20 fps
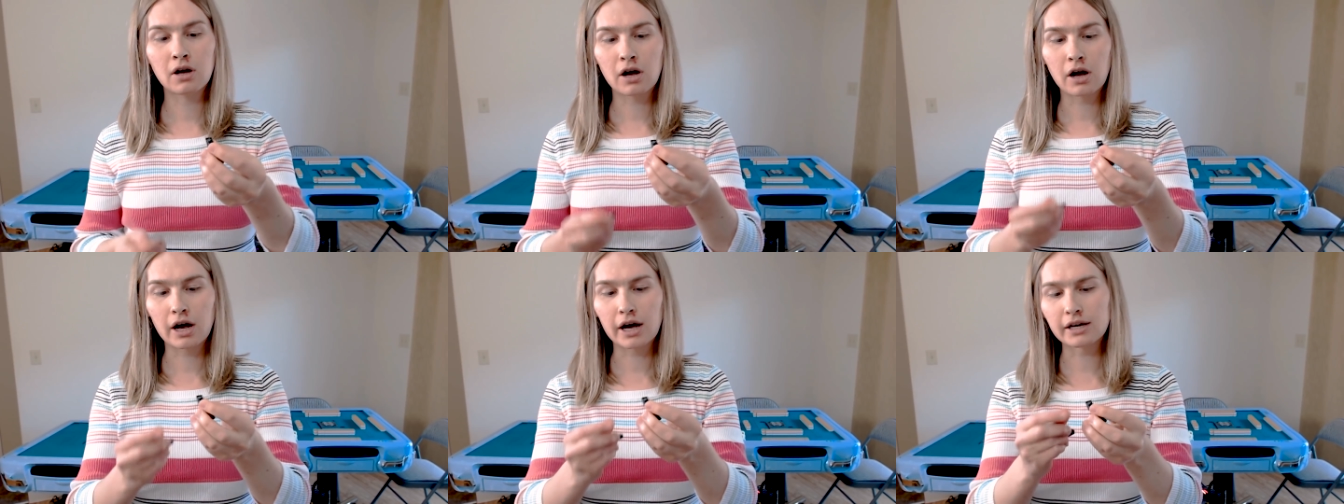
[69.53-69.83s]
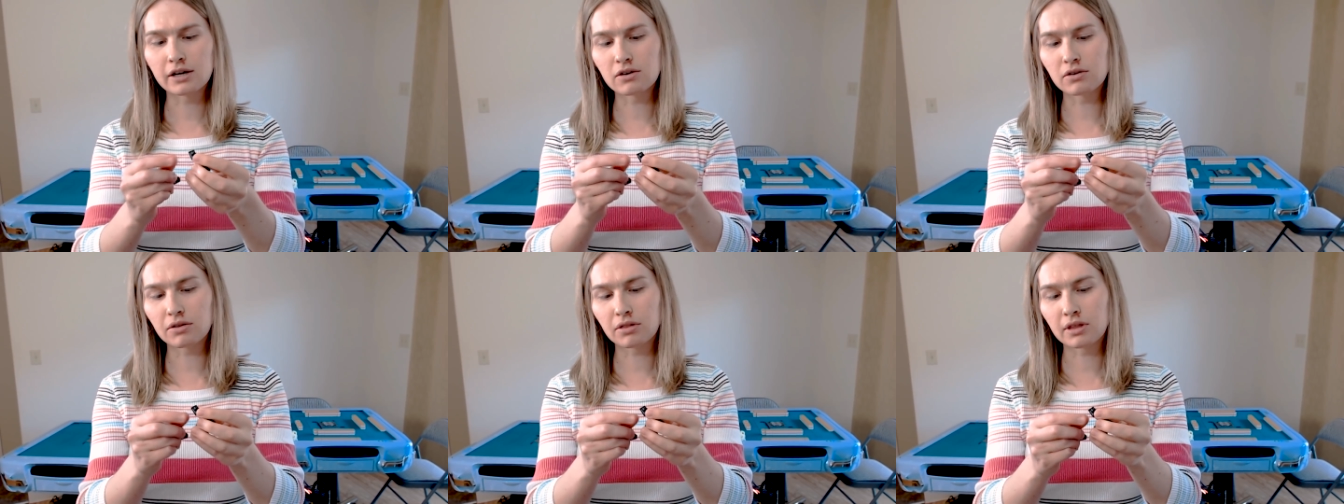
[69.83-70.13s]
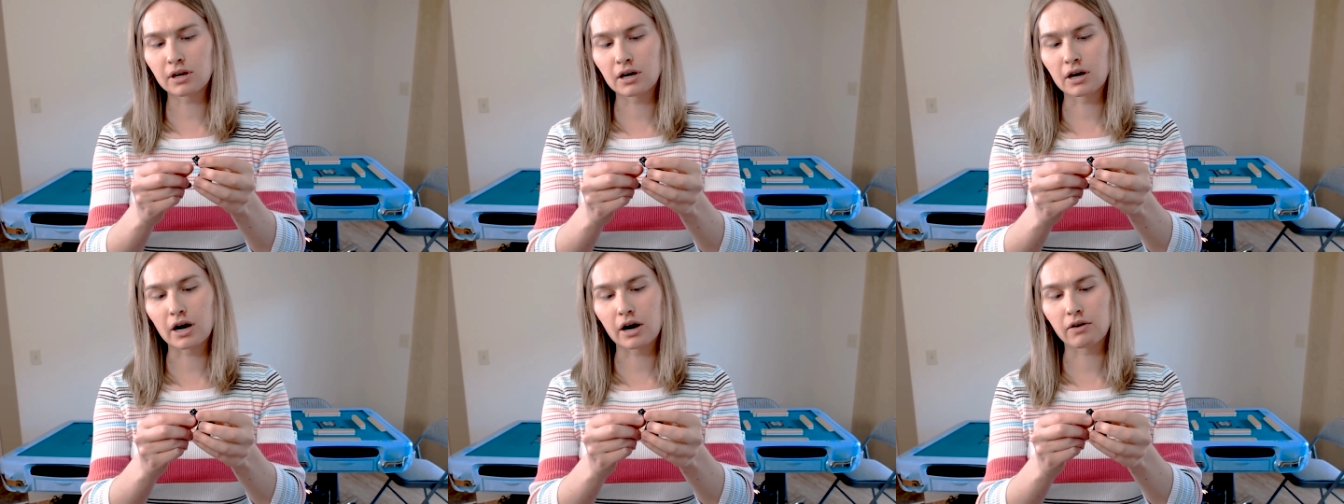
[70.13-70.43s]
I don't
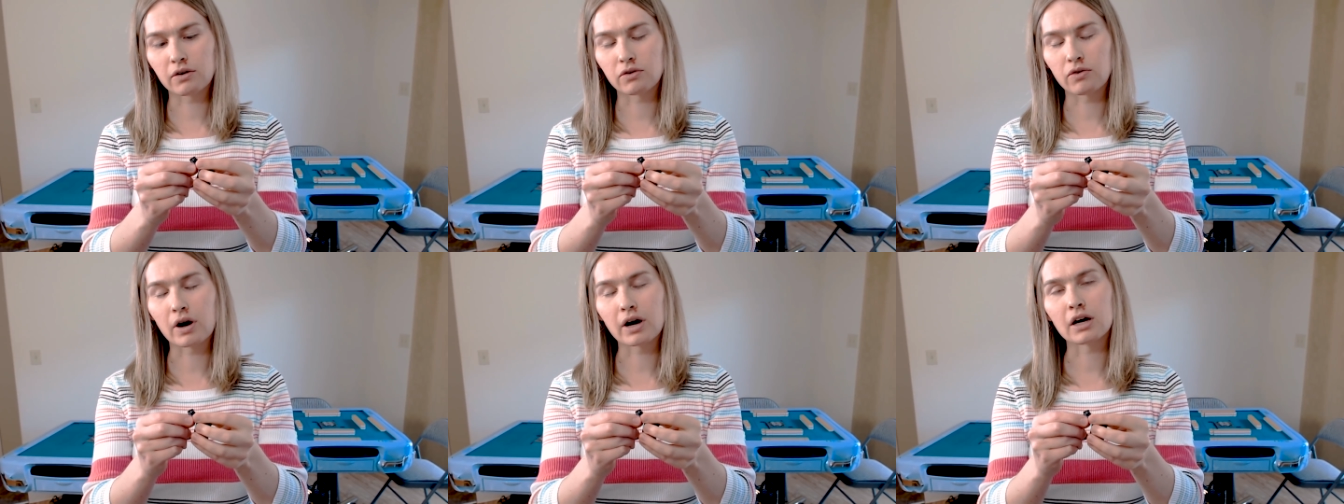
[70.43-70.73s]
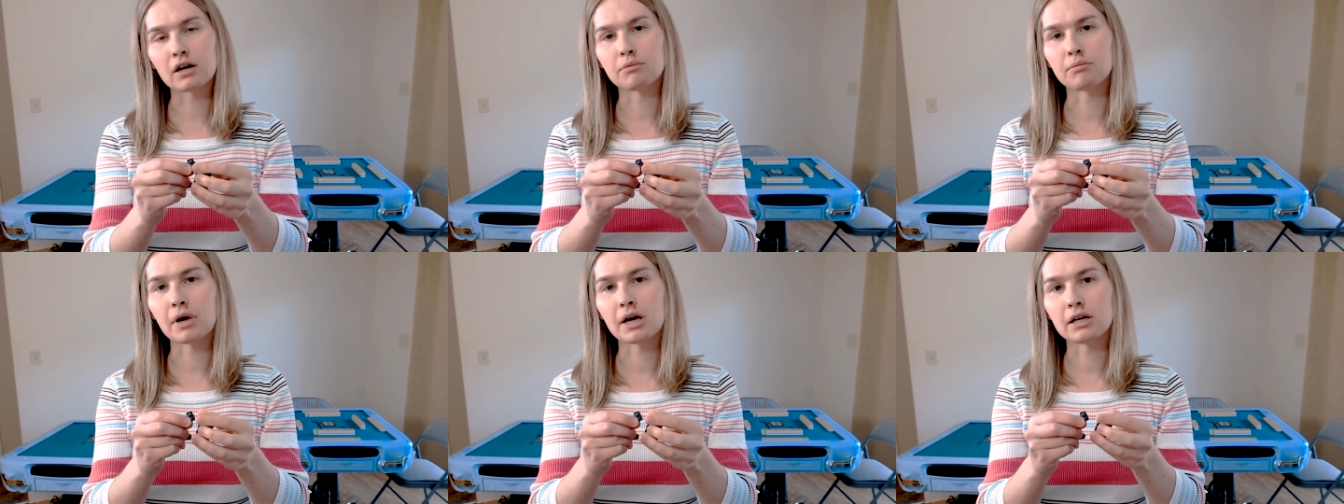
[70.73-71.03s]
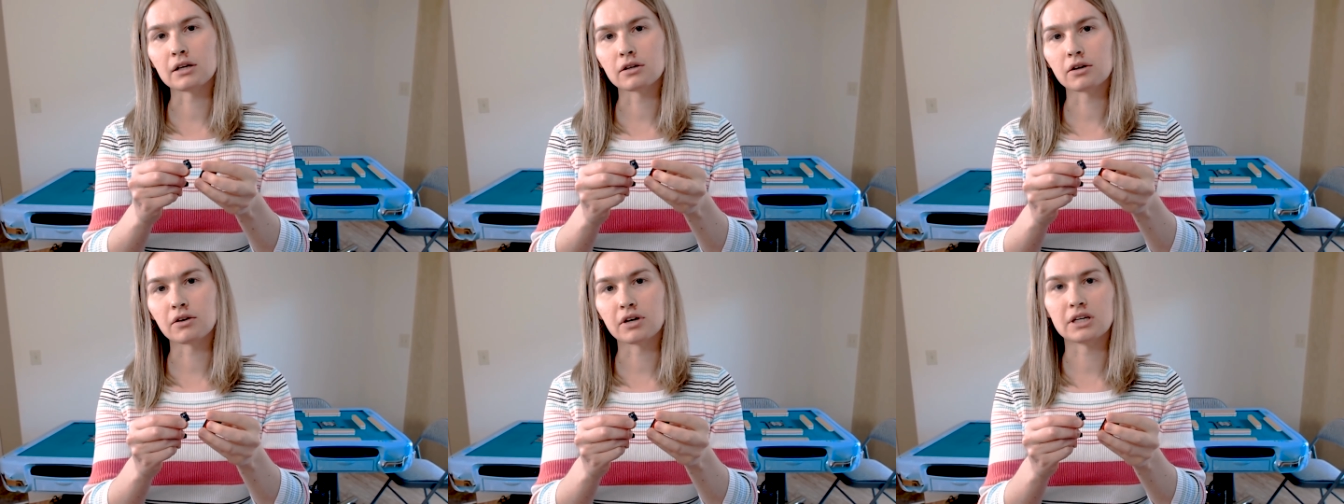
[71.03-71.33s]
think I would
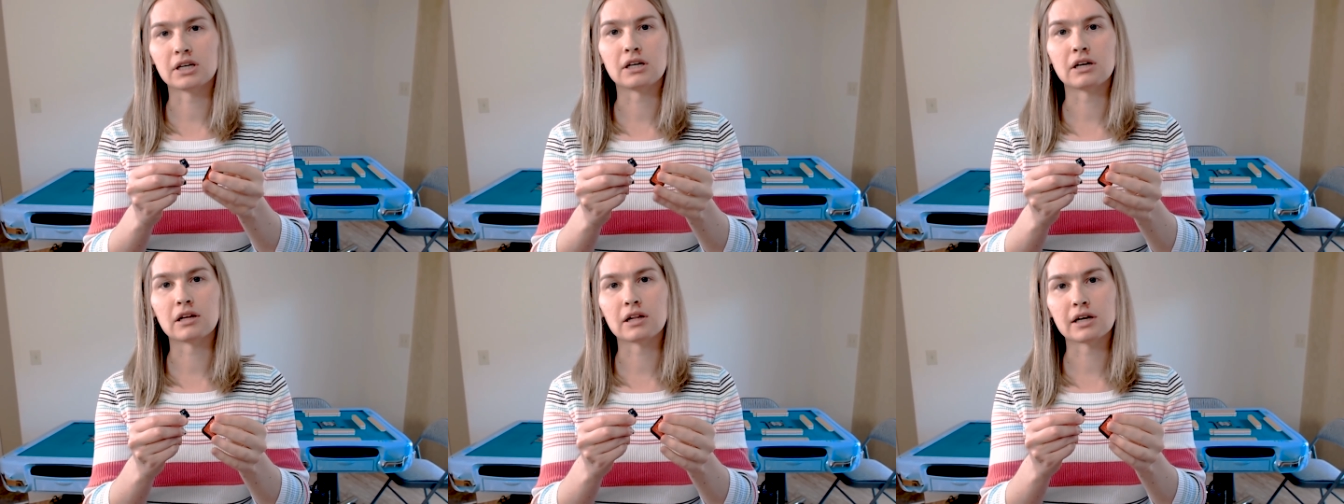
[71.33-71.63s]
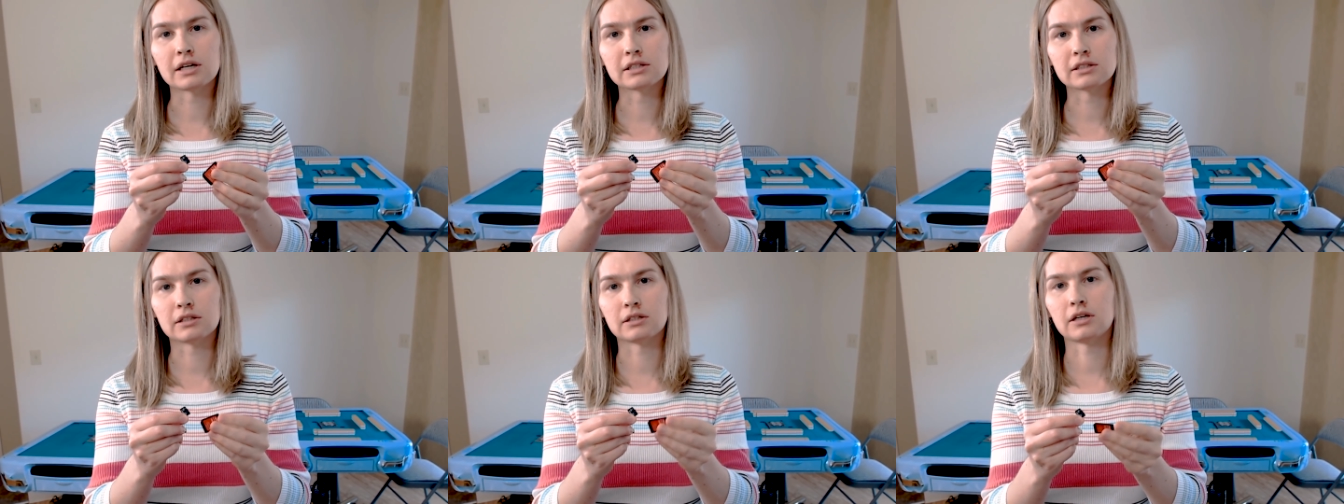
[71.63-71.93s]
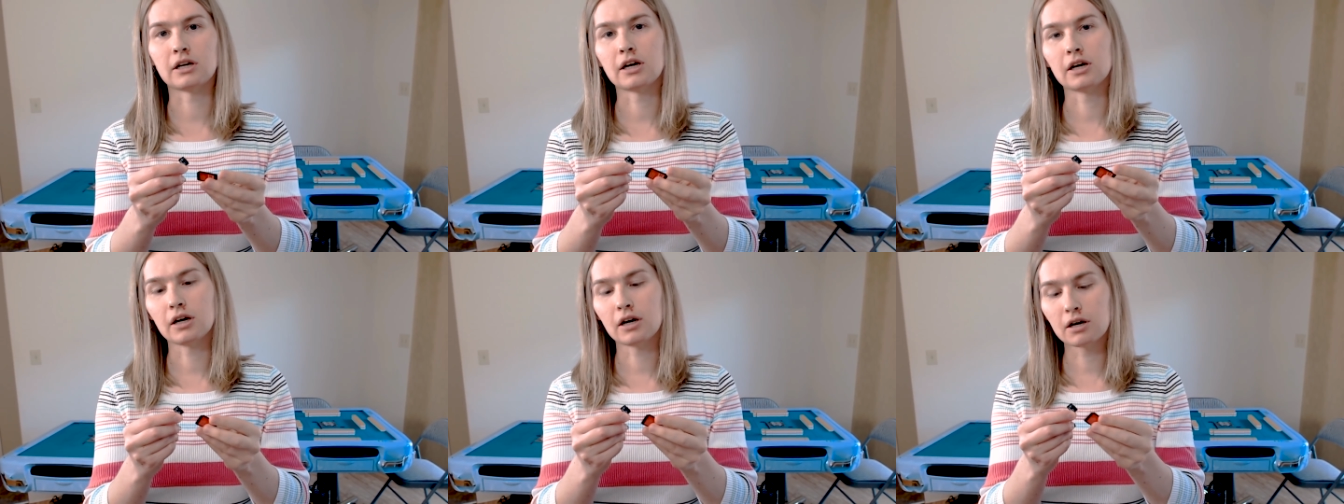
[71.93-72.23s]
recommend going any less than
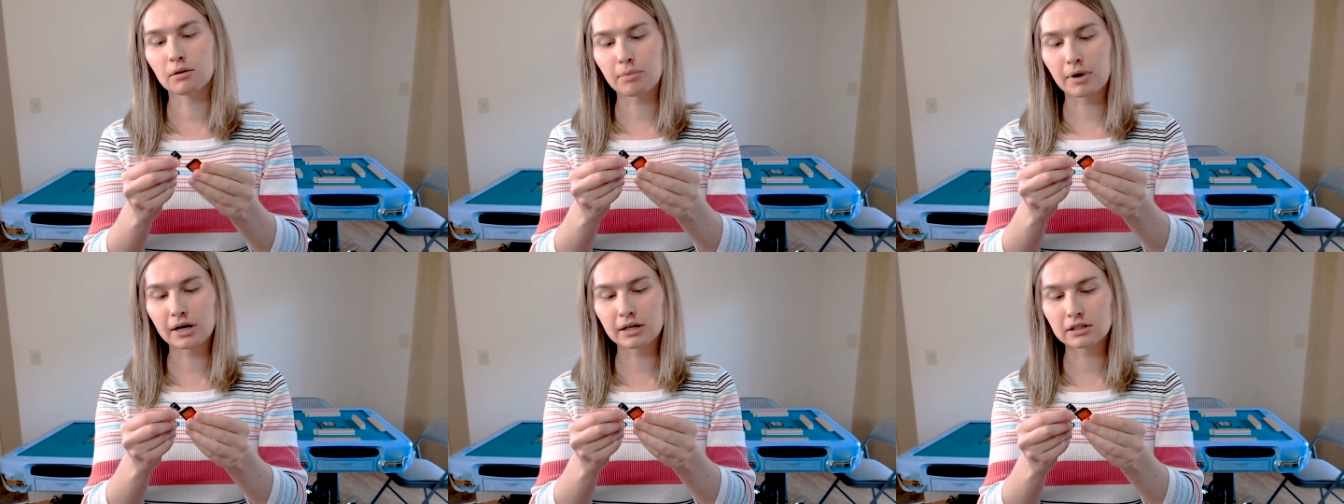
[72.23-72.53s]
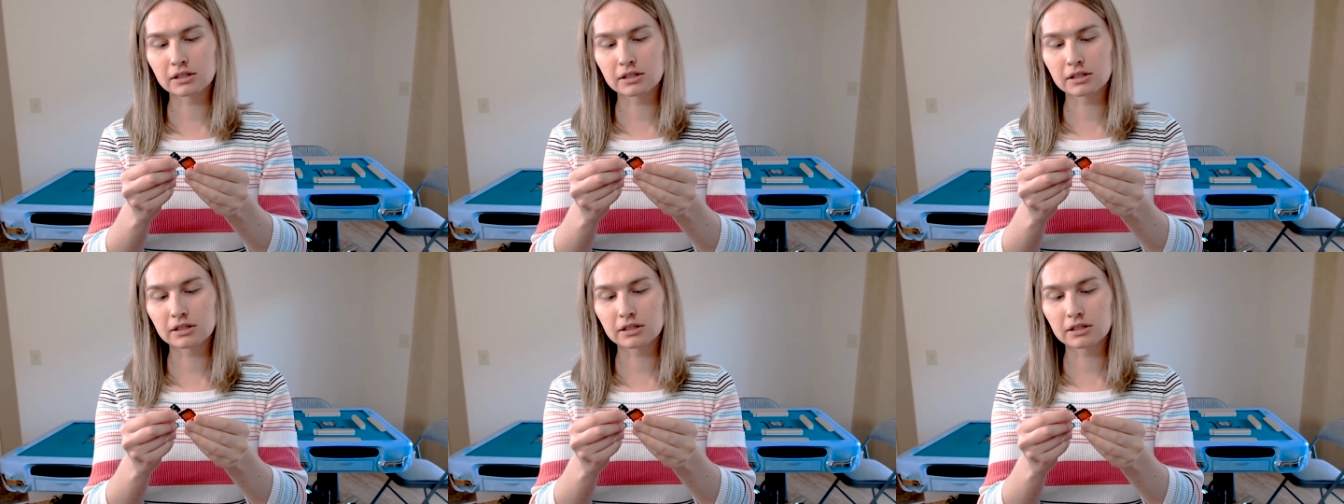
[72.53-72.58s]
8 GB.